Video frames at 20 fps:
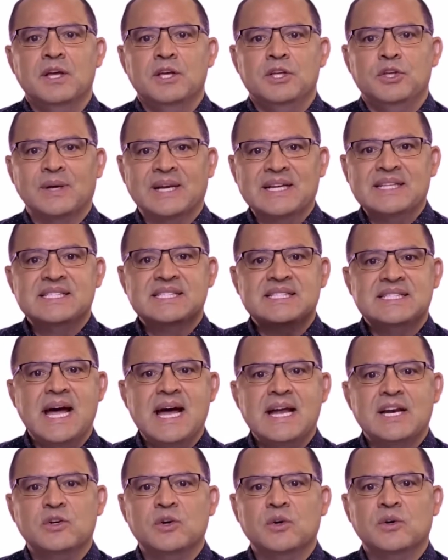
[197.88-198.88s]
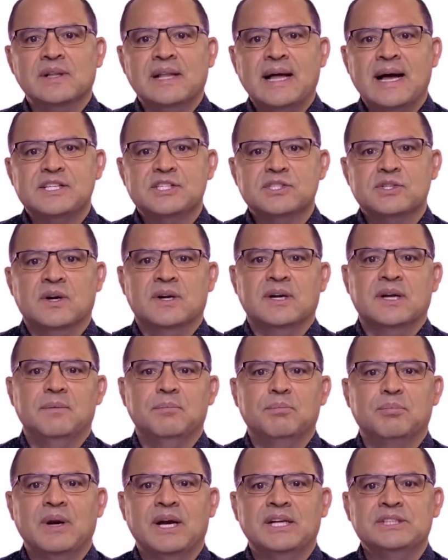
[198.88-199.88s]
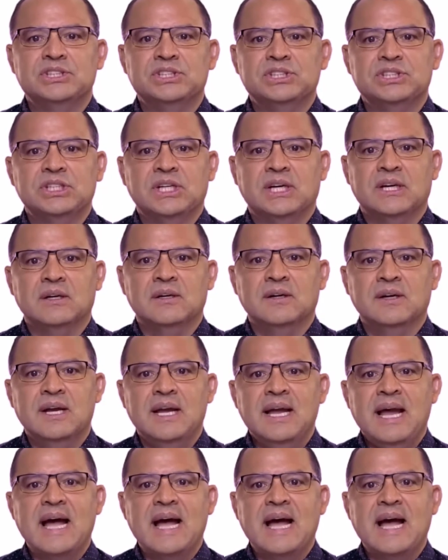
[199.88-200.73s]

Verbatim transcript: You can set Google Ads Target Impression Share